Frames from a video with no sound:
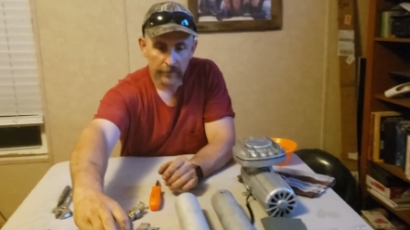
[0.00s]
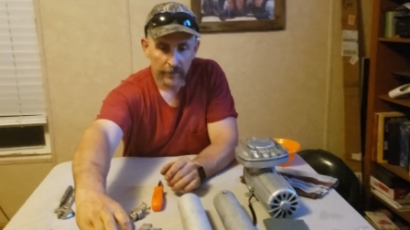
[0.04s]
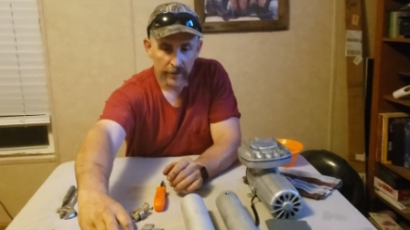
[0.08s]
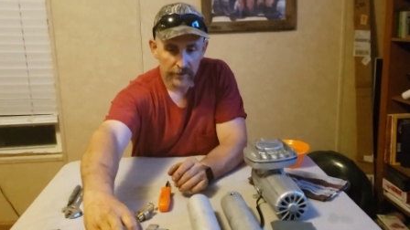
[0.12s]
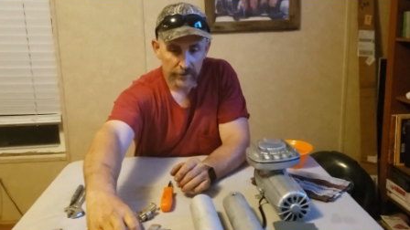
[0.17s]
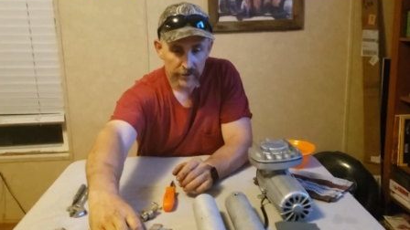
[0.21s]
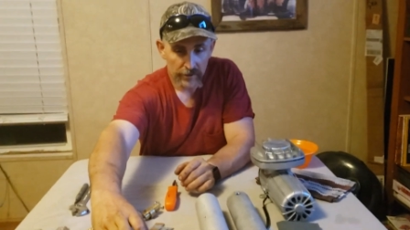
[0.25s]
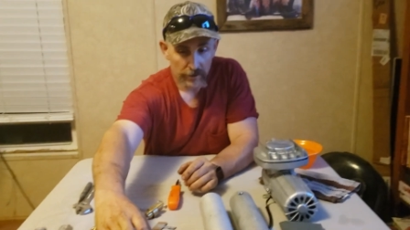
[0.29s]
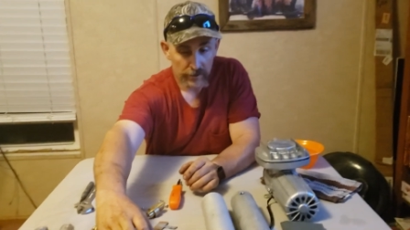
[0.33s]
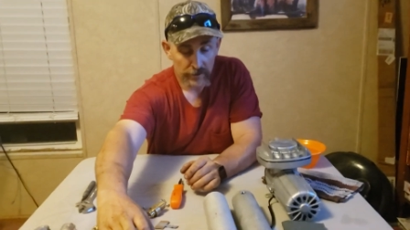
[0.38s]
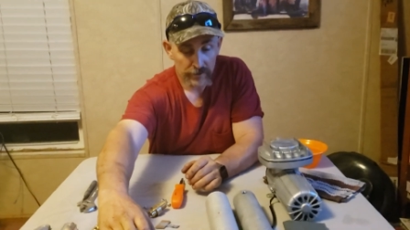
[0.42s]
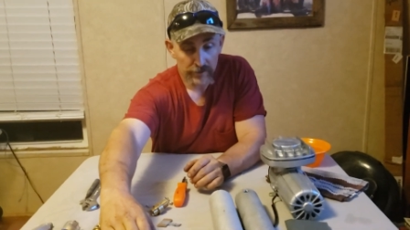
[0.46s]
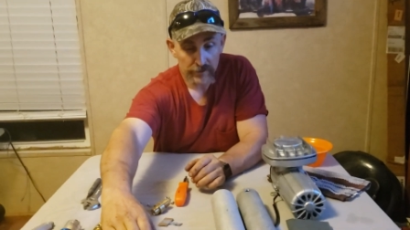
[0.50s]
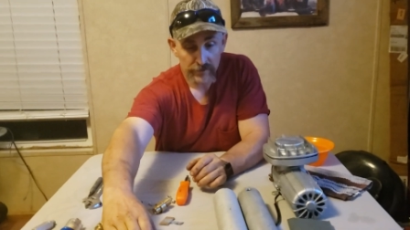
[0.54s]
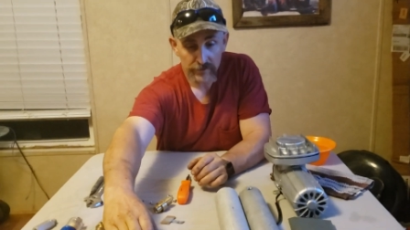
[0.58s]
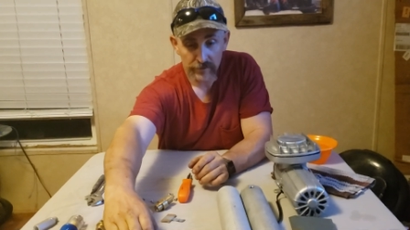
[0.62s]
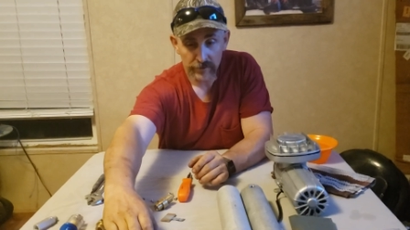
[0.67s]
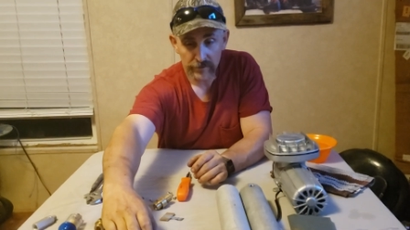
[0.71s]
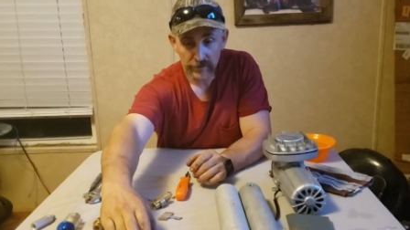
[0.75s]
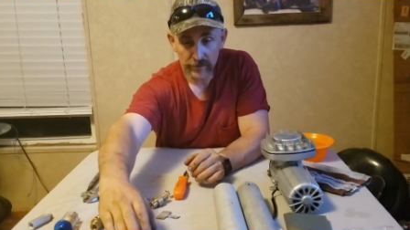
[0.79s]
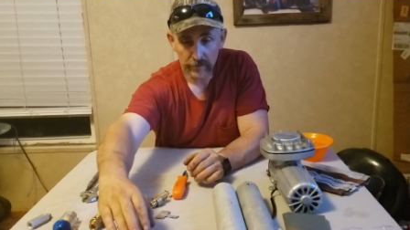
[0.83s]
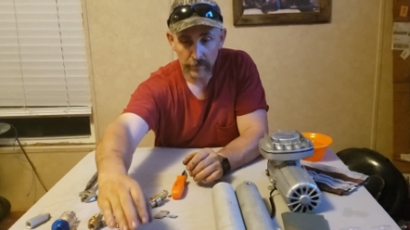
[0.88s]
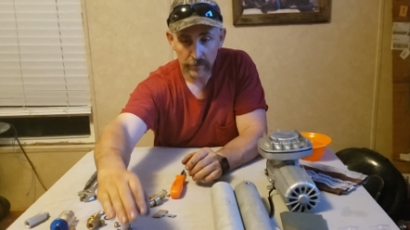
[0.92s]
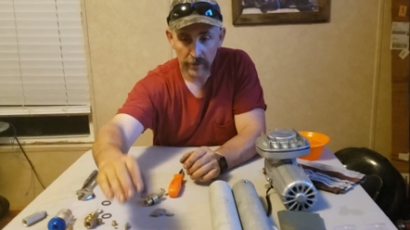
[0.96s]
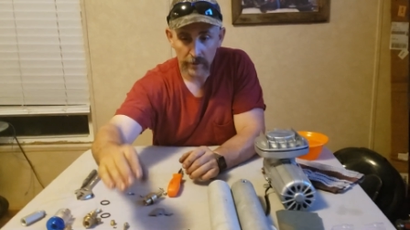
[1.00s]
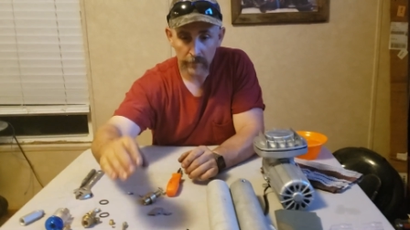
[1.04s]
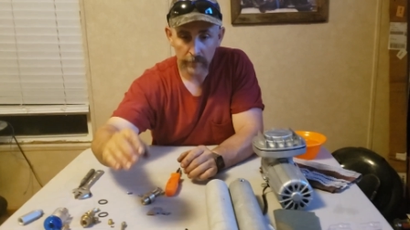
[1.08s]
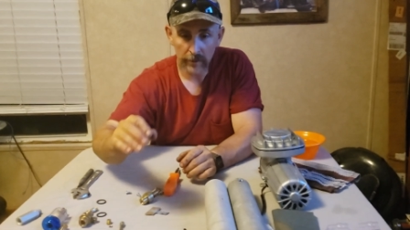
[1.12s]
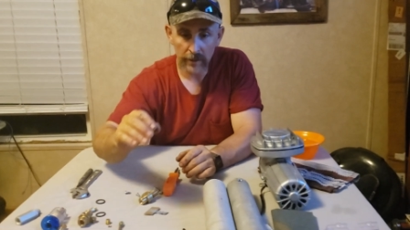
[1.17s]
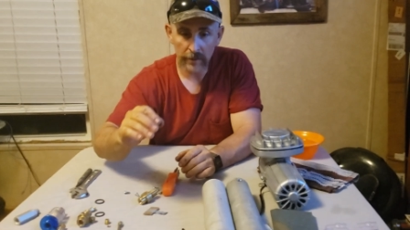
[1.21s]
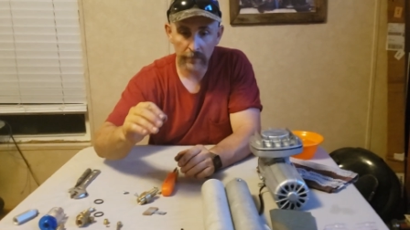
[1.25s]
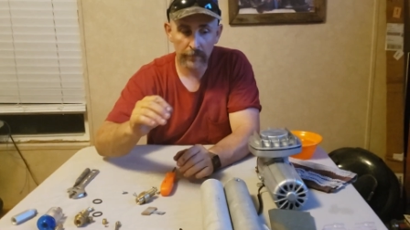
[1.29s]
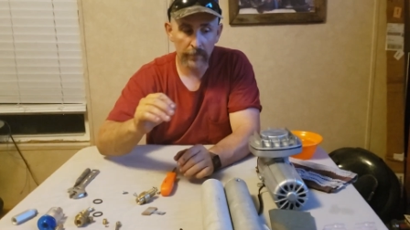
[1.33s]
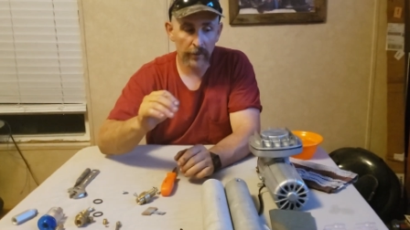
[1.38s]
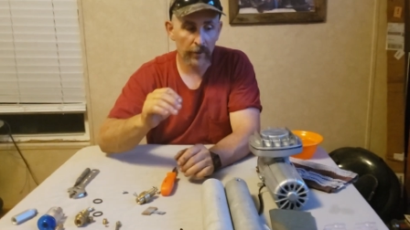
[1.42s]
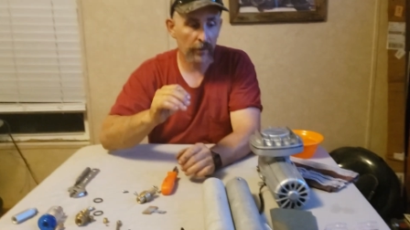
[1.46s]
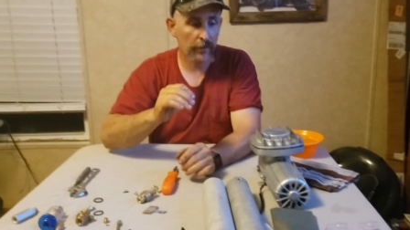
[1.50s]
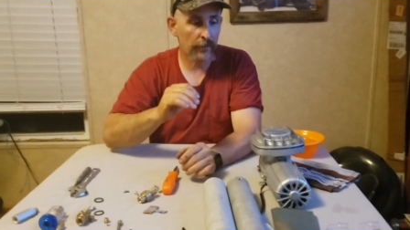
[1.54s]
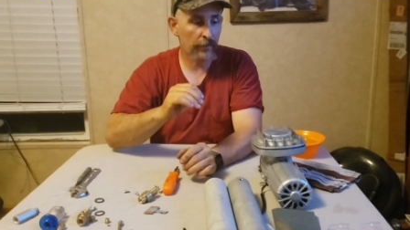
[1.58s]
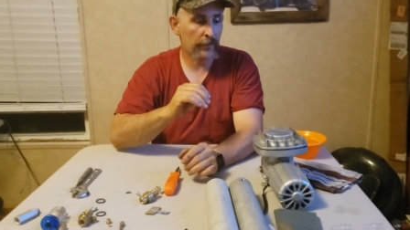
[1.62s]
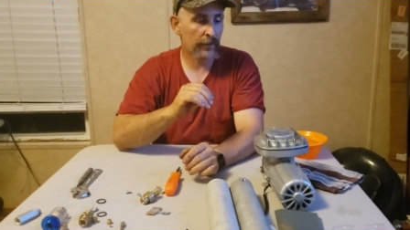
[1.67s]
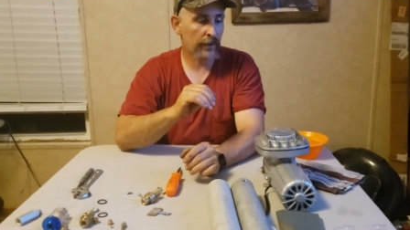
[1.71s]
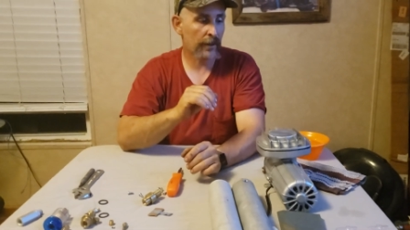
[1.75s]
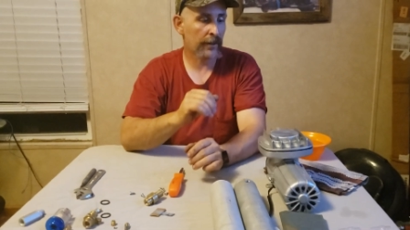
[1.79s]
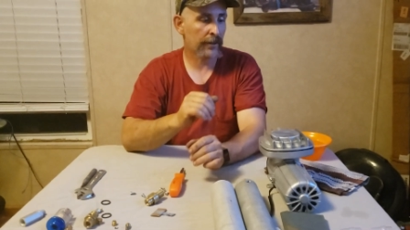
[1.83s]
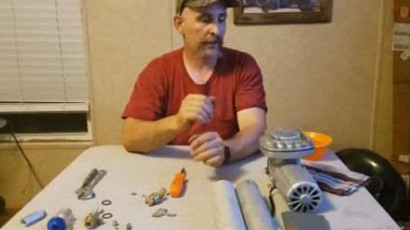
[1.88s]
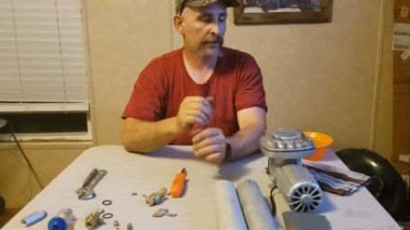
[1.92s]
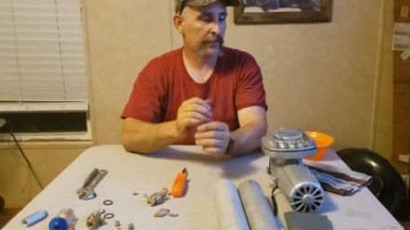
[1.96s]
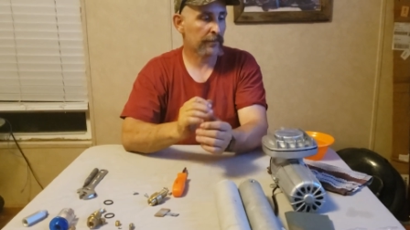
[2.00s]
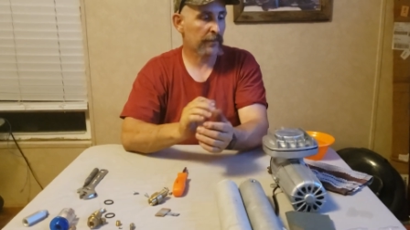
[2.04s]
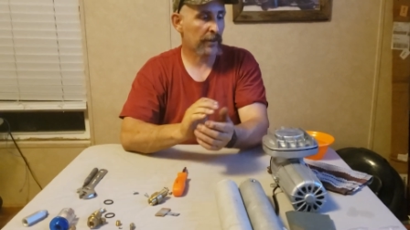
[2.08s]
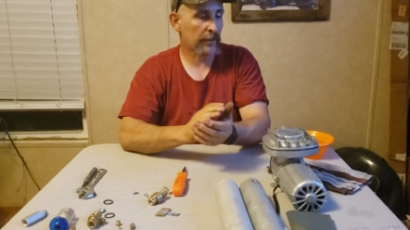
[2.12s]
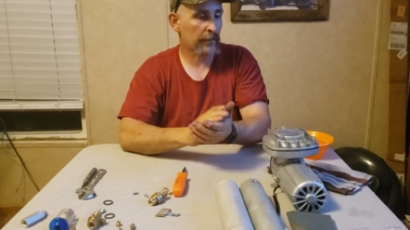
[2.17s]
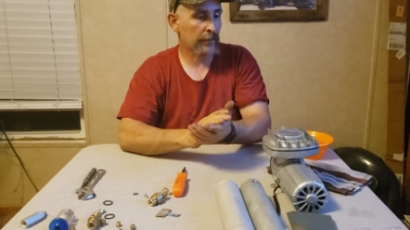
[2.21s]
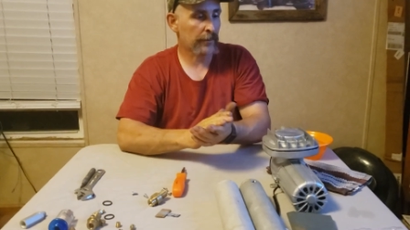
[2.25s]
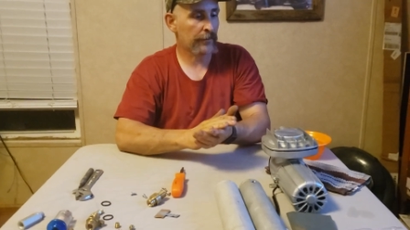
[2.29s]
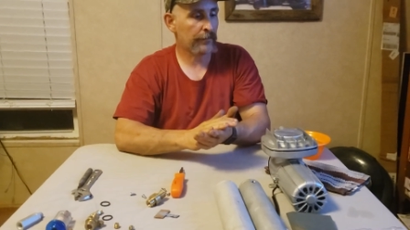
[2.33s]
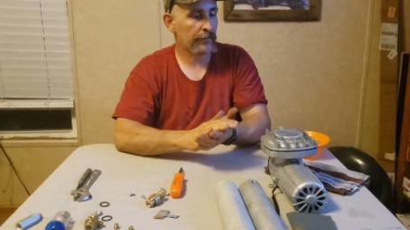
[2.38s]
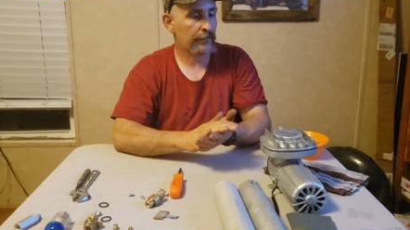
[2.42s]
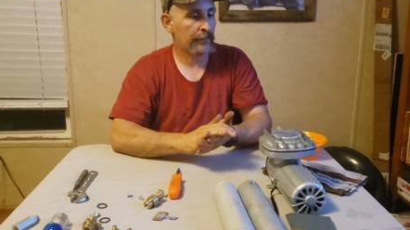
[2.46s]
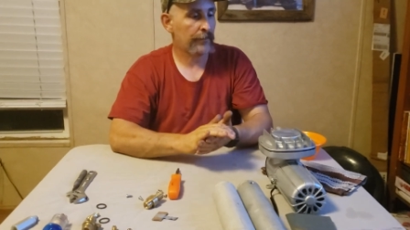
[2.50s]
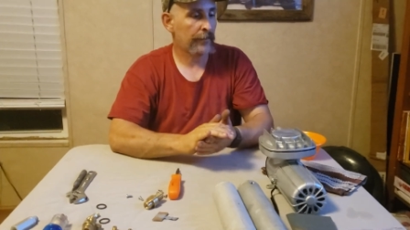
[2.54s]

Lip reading: my charging system on my boat right at the moment.